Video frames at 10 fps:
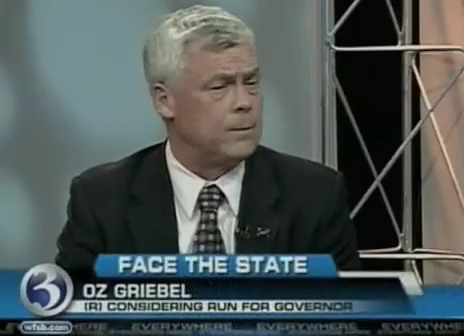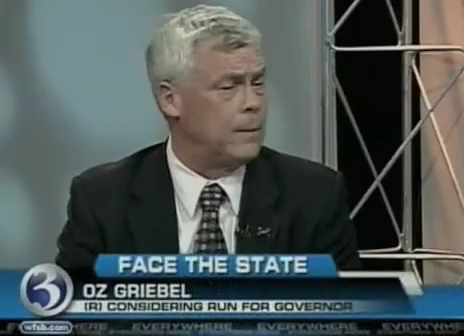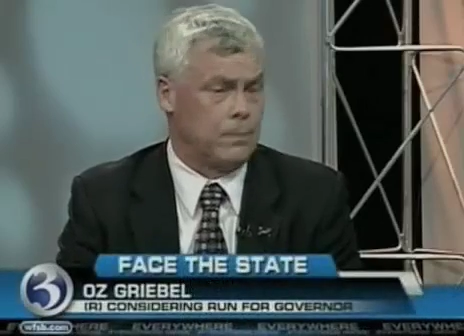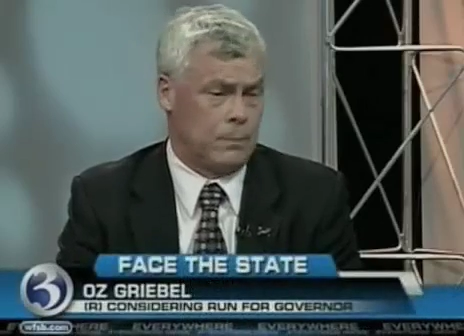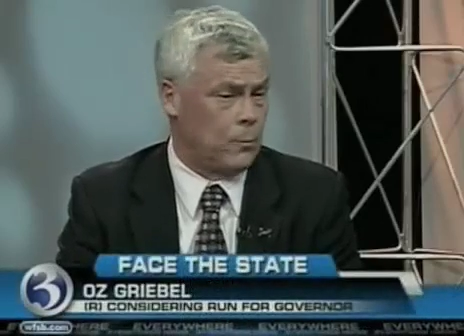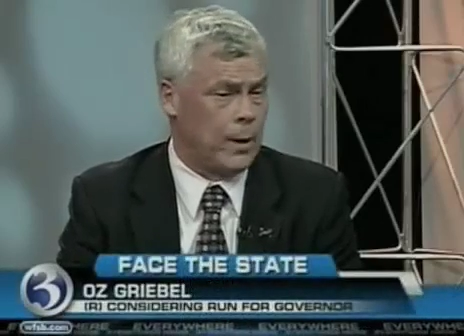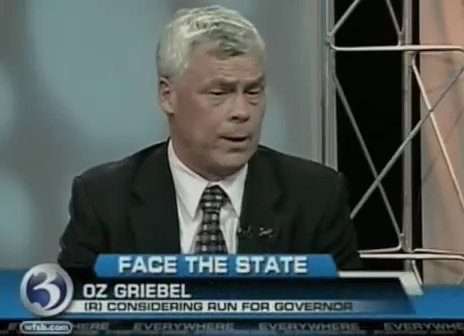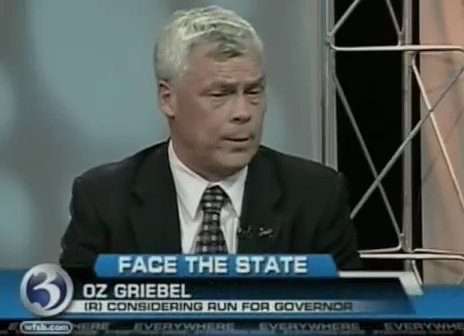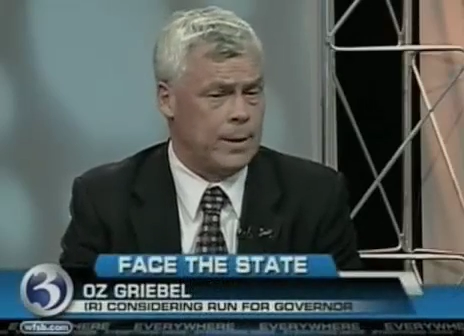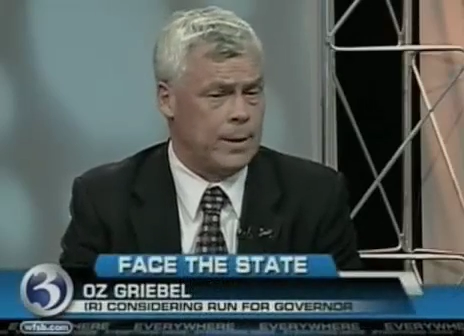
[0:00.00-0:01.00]
And
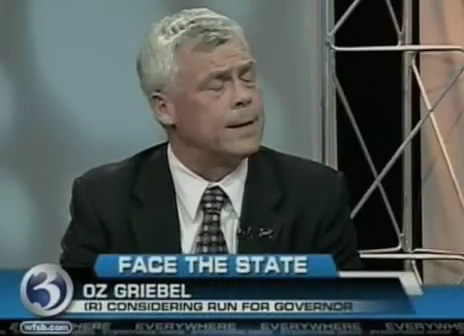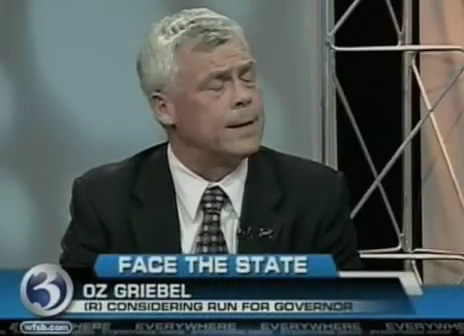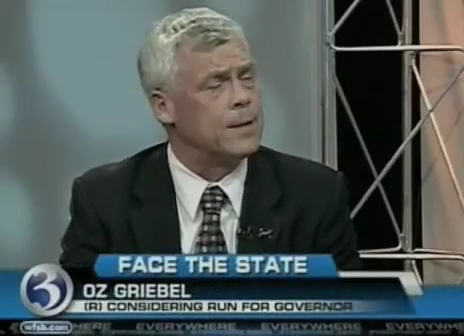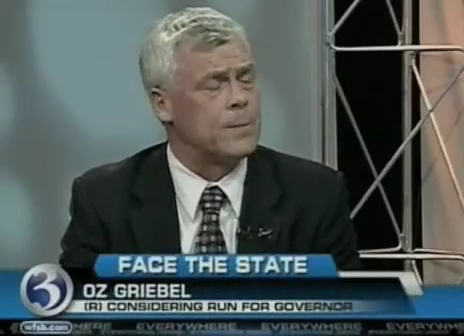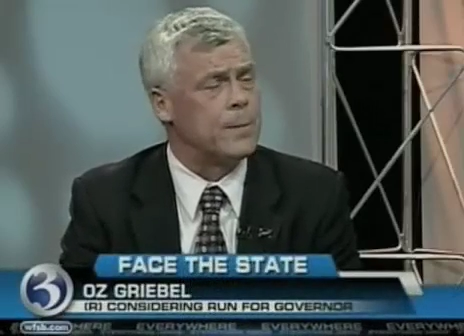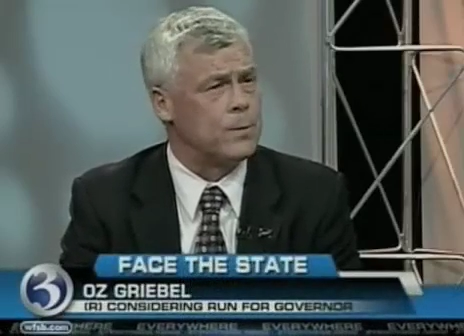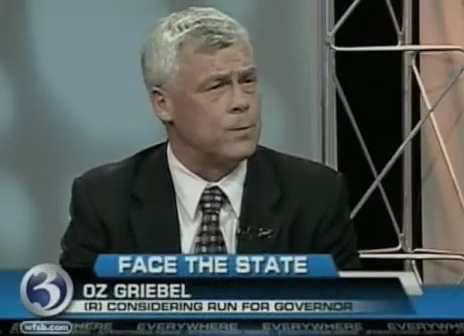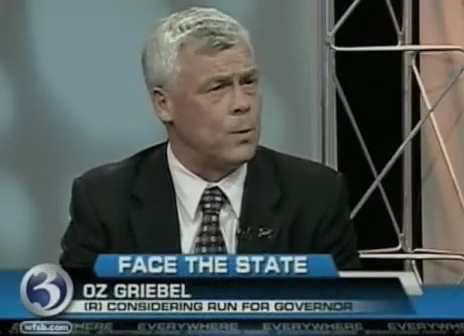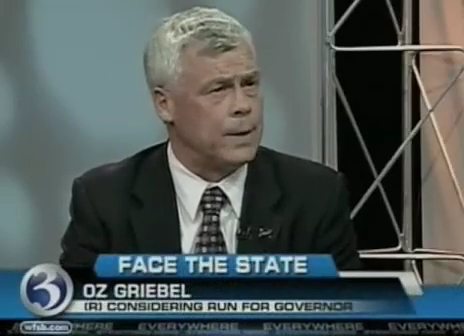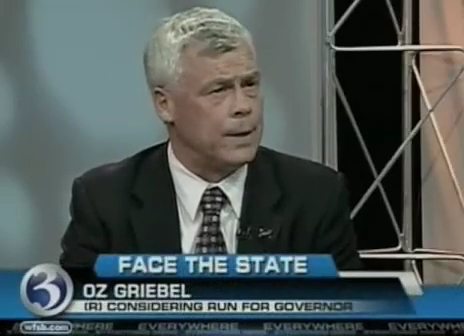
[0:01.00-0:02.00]
granted, we didn't get into this mess
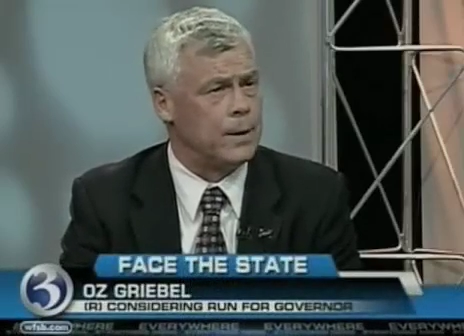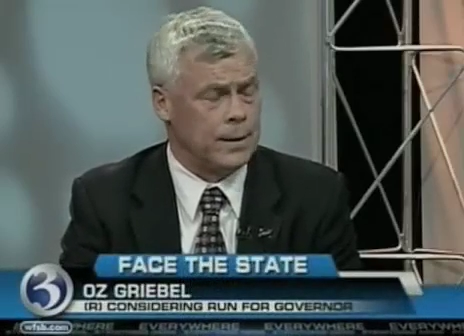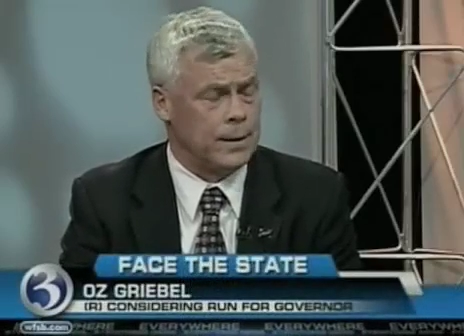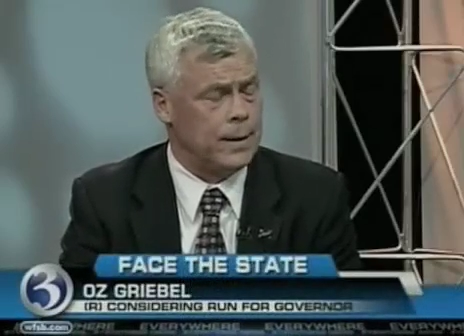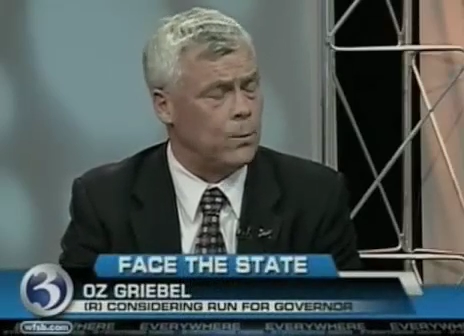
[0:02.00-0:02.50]
in 1 year.